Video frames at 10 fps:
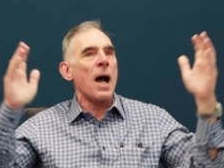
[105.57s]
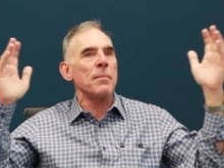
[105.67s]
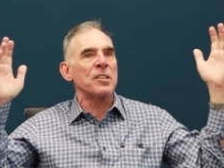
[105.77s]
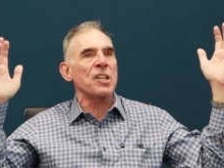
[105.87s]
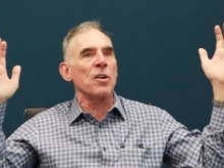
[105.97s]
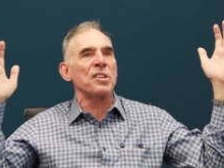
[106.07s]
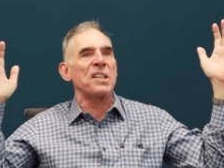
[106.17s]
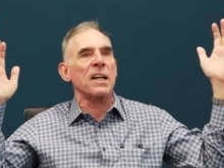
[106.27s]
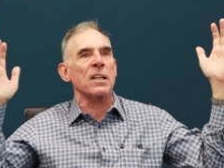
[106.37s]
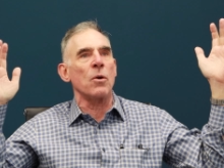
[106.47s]
I'm so
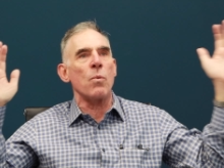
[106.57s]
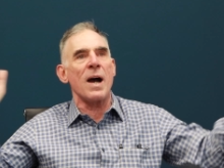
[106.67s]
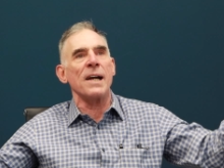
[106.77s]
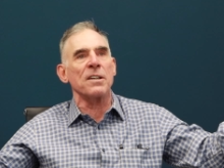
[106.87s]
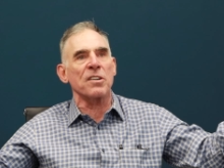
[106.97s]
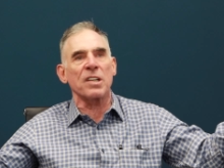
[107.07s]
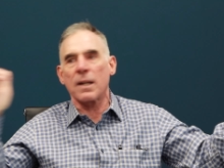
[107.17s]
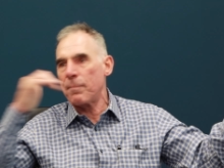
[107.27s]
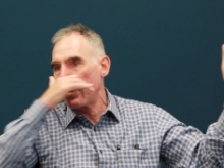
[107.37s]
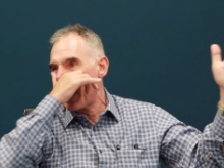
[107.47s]
sick of the whiners
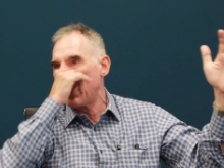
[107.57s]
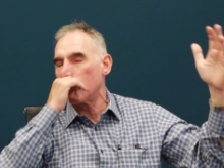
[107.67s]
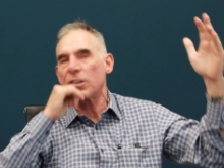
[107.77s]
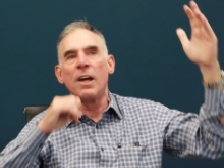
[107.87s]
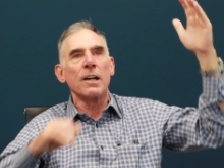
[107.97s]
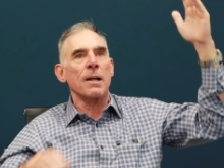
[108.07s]
and complainers